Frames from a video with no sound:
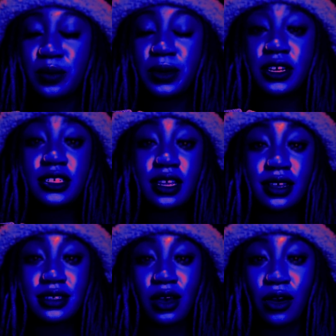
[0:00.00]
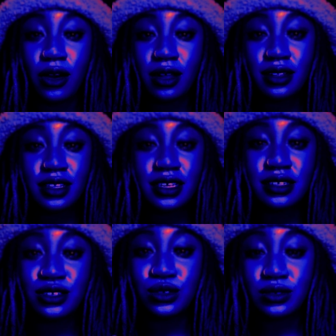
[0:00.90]
pushing us all
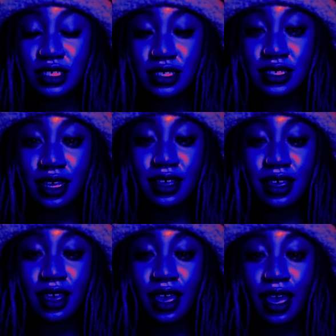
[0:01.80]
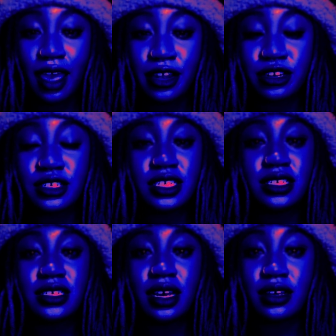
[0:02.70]
into this
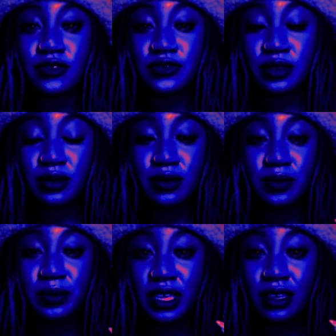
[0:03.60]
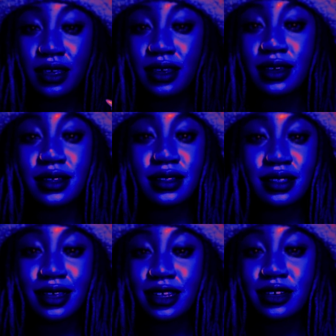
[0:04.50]
energy of being
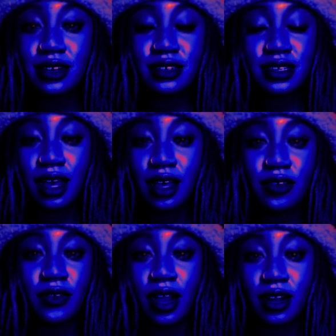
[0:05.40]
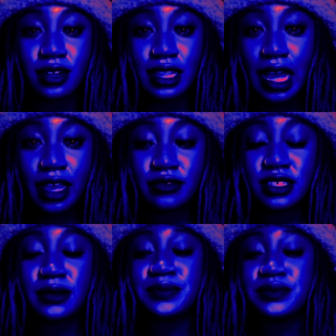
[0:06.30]
leaders of our
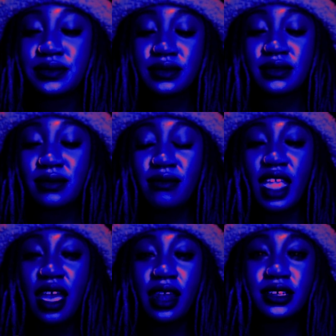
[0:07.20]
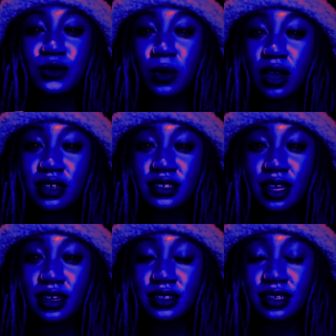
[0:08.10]
lives. And as a water
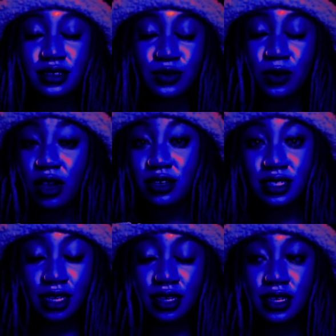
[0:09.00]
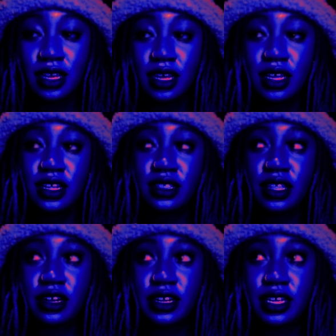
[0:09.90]
sign,
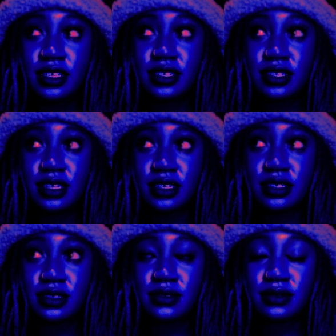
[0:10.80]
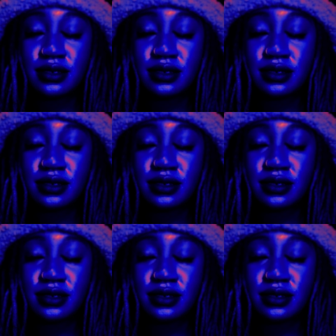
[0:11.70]
there is this